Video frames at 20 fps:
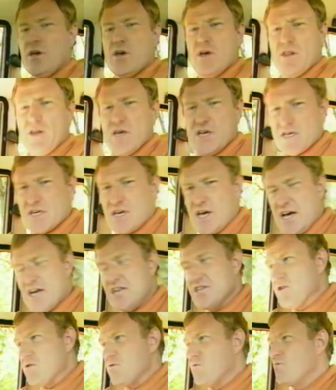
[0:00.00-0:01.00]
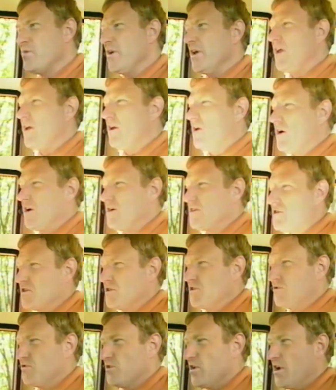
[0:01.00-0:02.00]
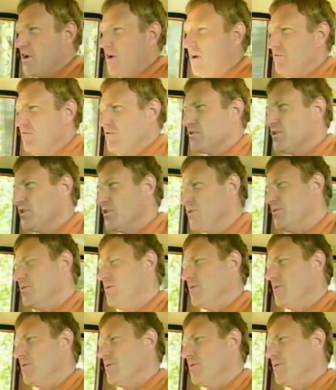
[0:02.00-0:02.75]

These cars are really nice to drive too.